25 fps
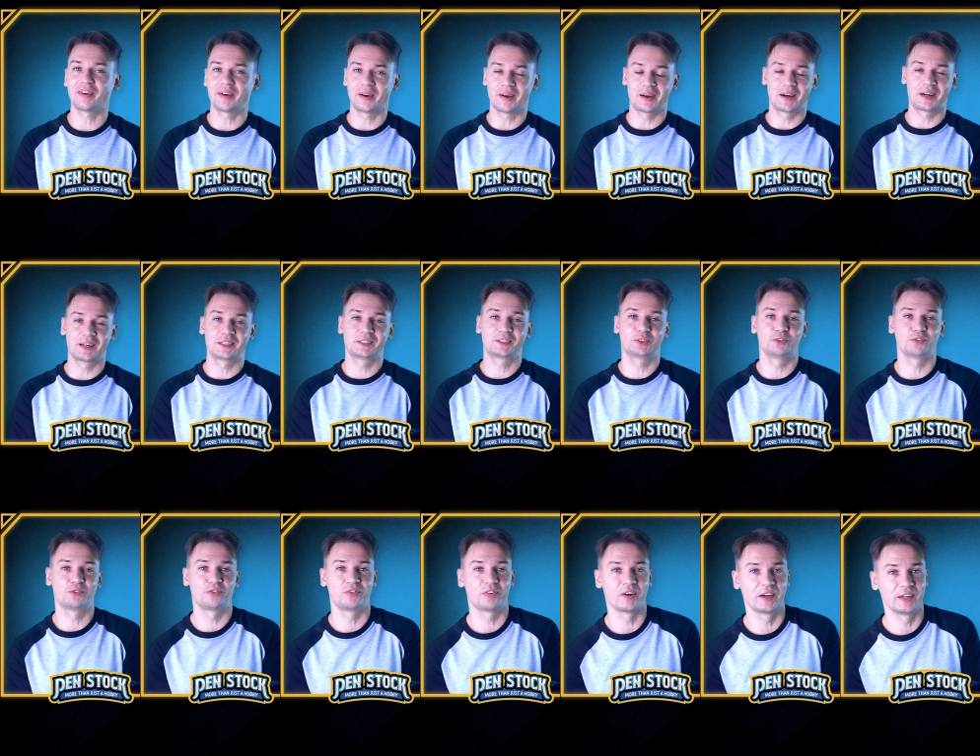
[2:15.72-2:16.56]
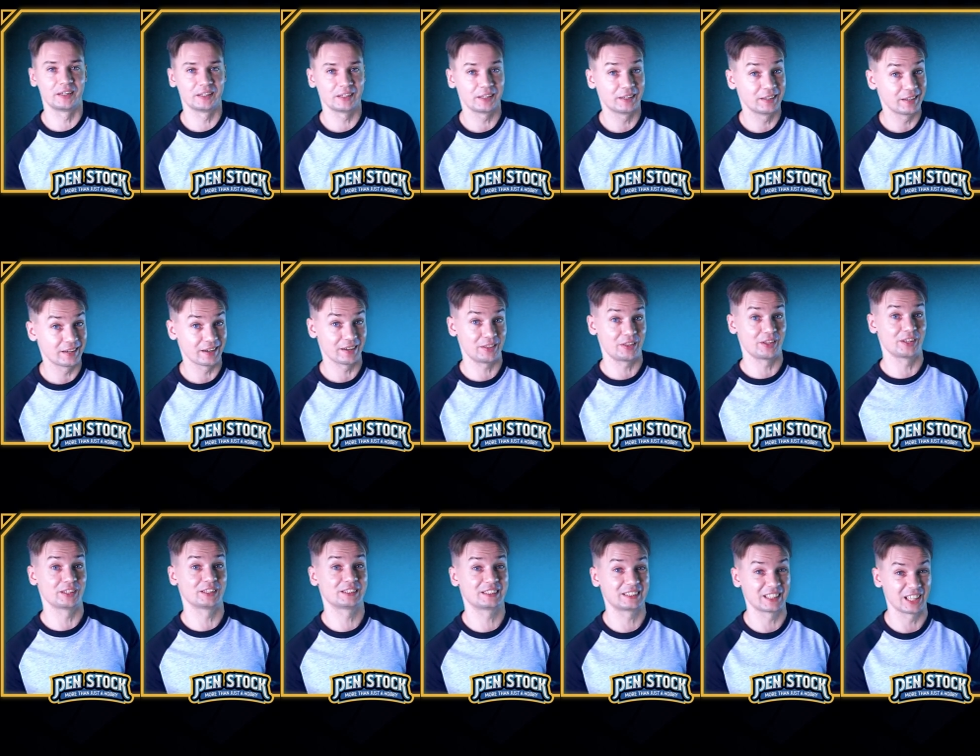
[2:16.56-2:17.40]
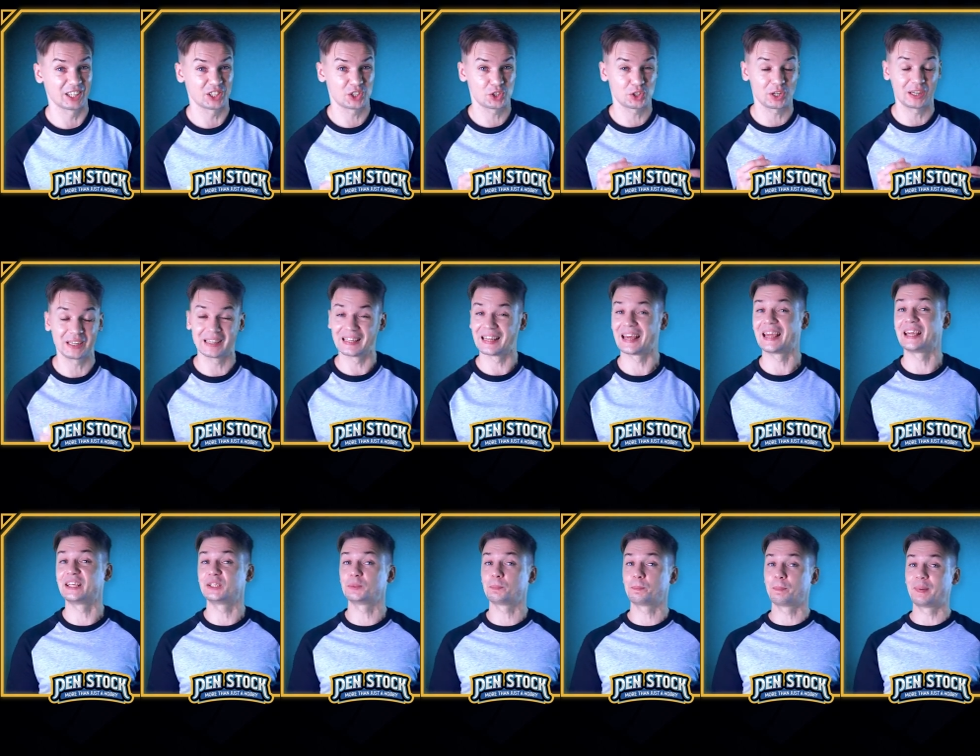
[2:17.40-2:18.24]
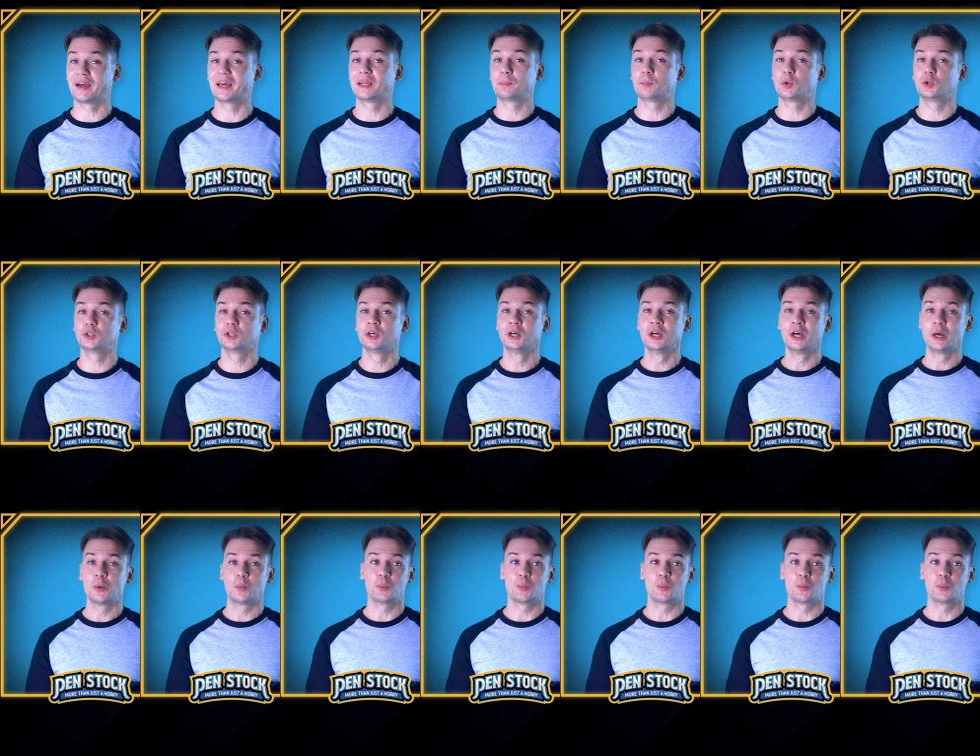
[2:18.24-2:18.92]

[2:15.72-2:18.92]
hard to find another such light pen mod